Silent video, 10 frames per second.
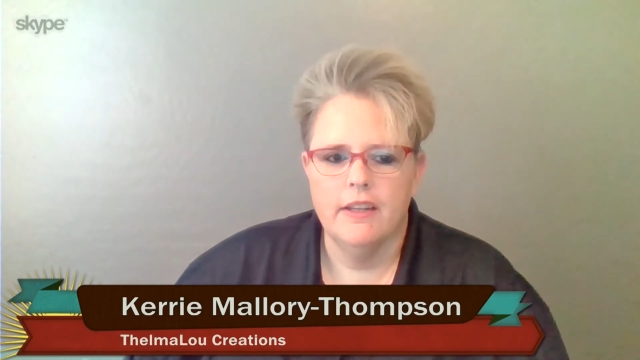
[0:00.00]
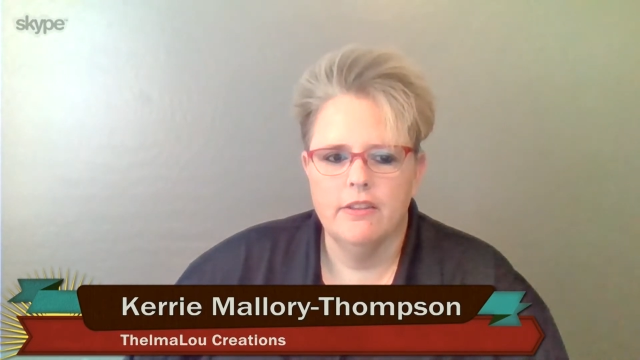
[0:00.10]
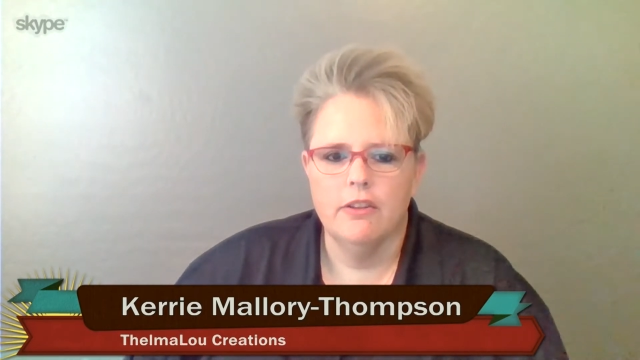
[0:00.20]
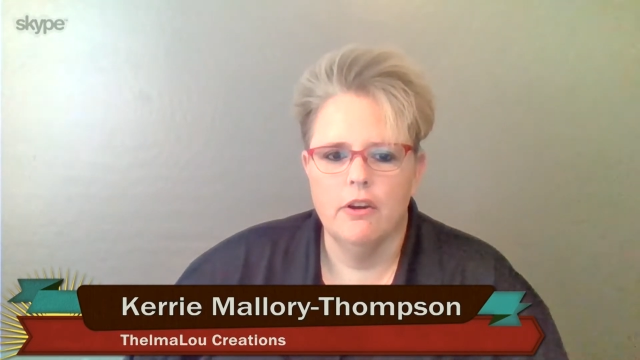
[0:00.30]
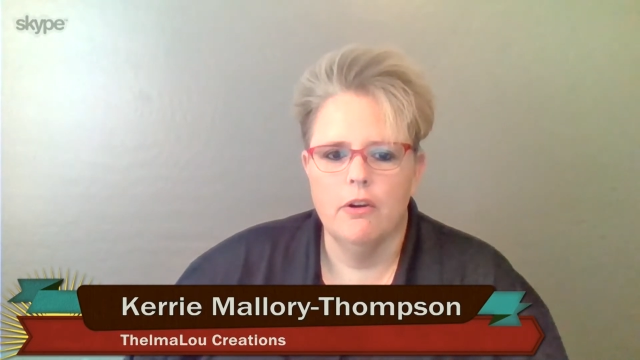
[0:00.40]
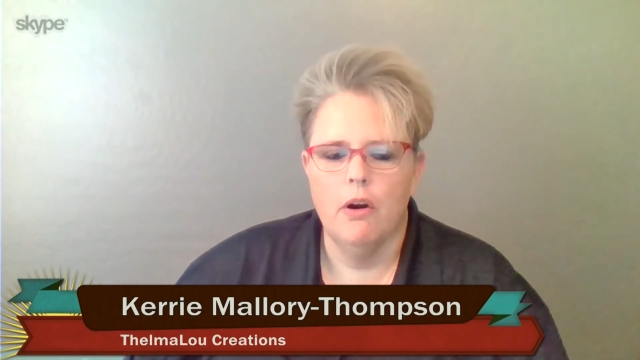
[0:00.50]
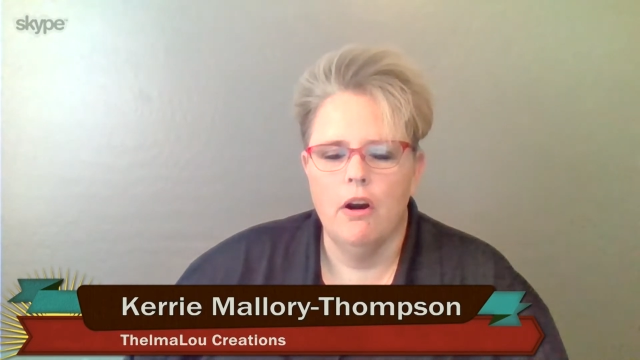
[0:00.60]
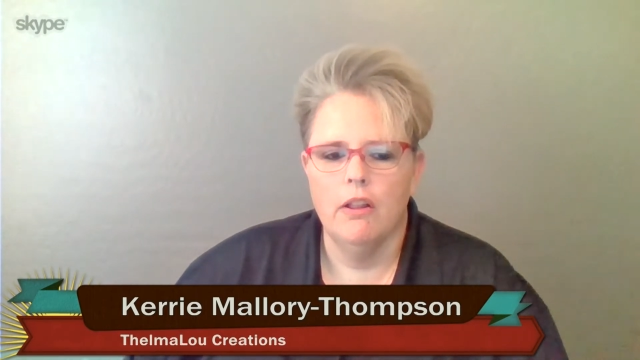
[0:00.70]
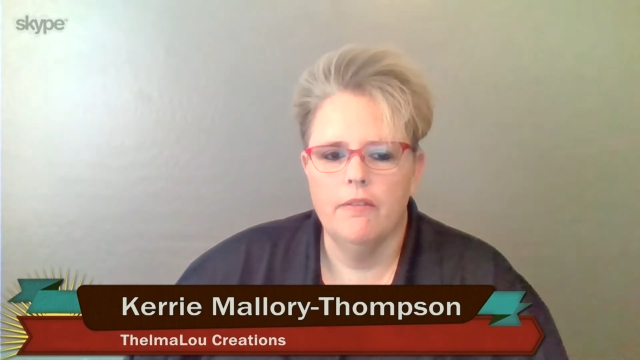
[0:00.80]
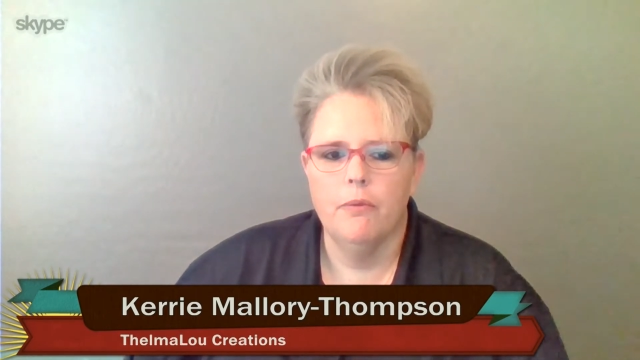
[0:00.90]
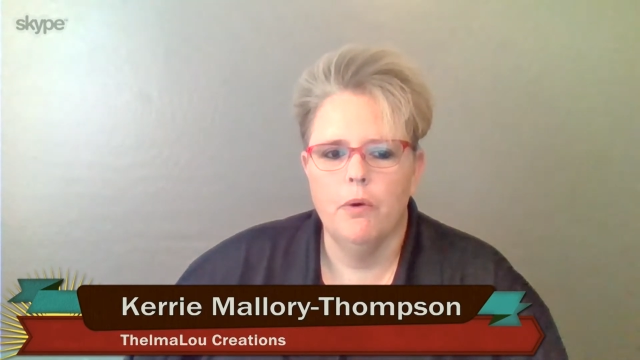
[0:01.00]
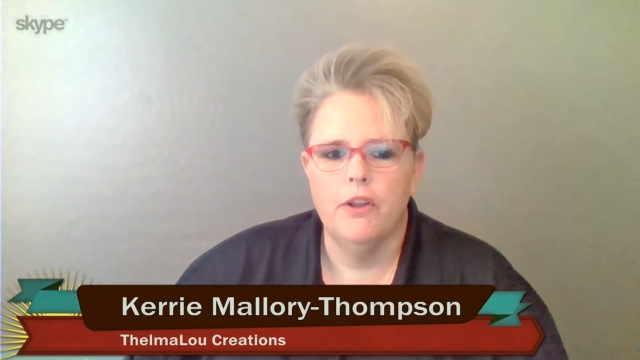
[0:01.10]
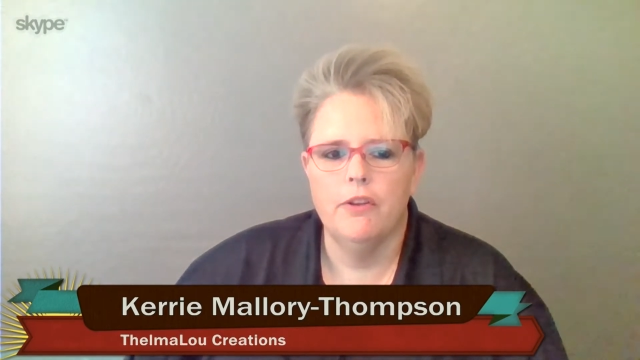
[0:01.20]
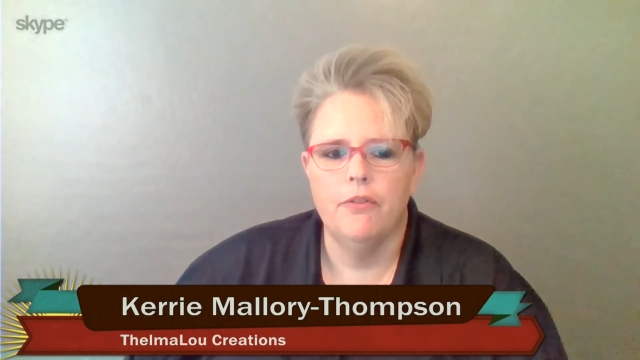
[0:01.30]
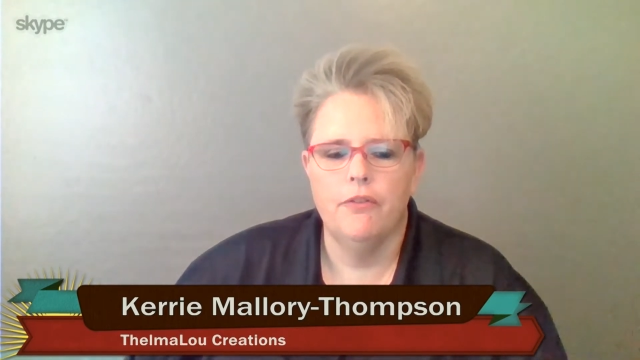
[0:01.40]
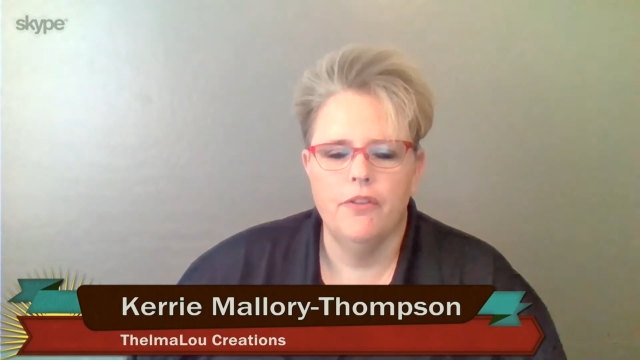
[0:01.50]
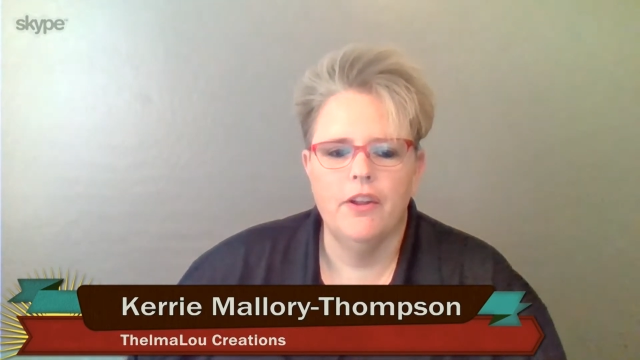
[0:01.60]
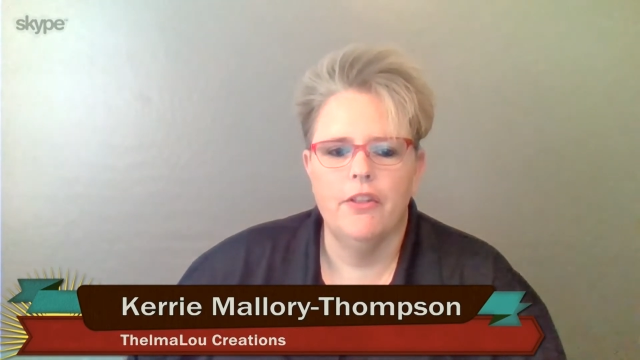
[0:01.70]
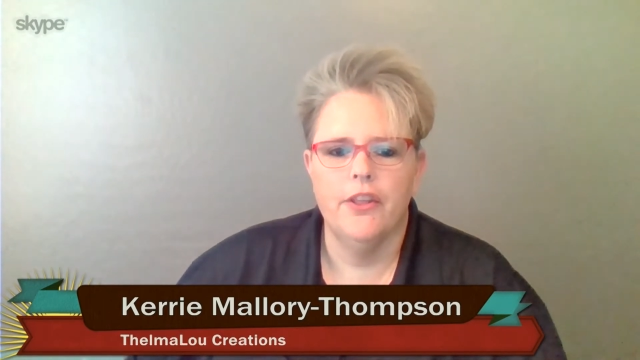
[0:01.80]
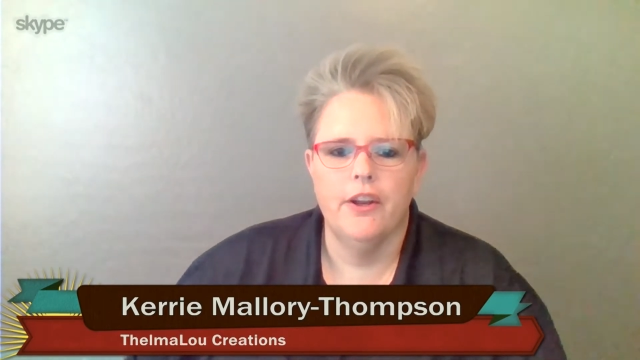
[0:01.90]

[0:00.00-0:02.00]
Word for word: So all of what you feel